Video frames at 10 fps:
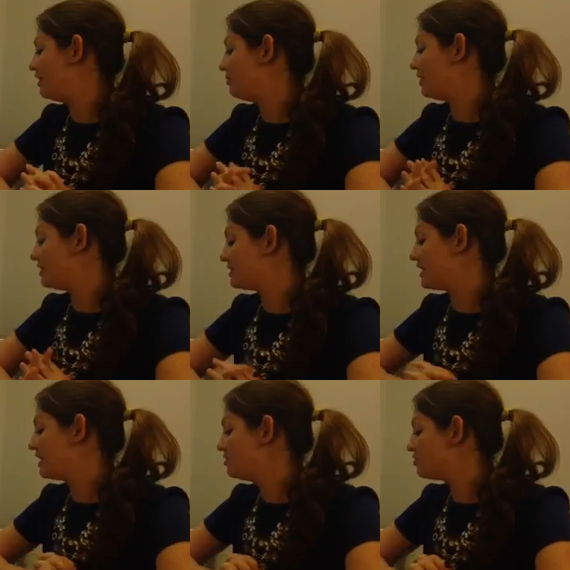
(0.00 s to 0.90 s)
antibiotics
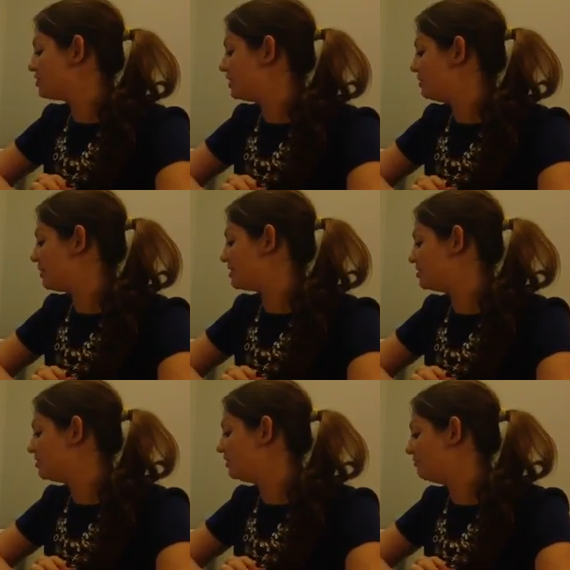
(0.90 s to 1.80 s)
can treat
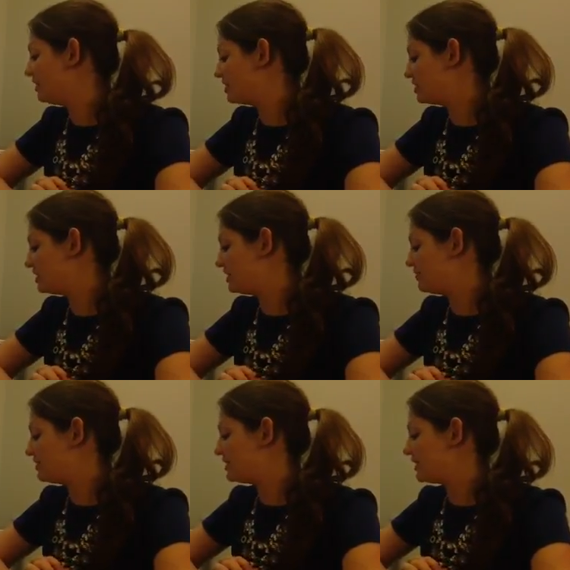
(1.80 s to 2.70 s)
bacterial infections and
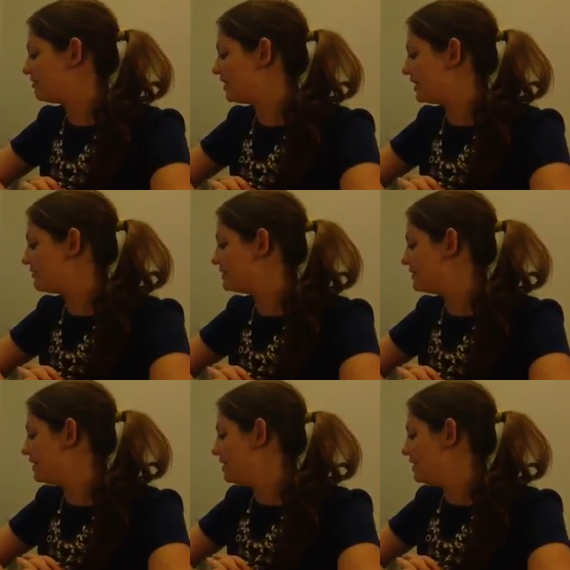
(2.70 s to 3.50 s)
even save lives,